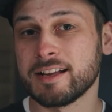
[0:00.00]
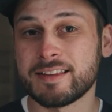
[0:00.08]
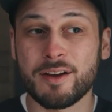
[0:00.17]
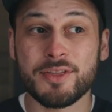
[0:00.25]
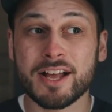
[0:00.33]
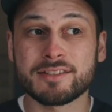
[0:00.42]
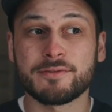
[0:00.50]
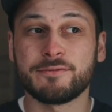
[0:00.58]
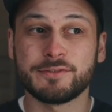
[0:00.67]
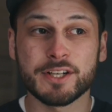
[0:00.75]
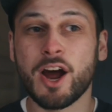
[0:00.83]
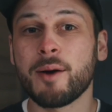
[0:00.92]
Now that's
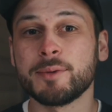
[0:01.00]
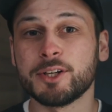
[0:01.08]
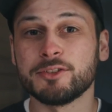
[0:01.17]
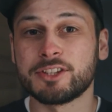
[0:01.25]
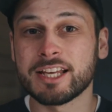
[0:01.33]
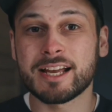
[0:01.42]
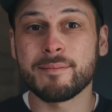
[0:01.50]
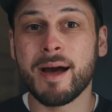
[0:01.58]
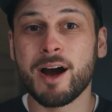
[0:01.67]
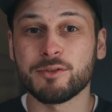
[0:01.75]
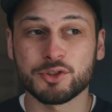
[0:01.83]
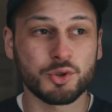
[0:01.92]
phenomenal. Think
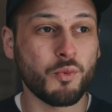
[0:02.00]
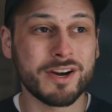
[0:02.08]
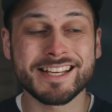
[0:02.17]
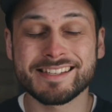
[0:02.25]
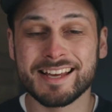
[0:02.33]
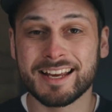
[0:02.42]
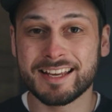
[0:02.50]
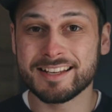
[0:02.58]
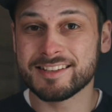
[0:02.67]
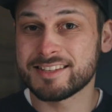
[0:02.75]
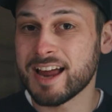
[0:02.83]
about 20 seconds.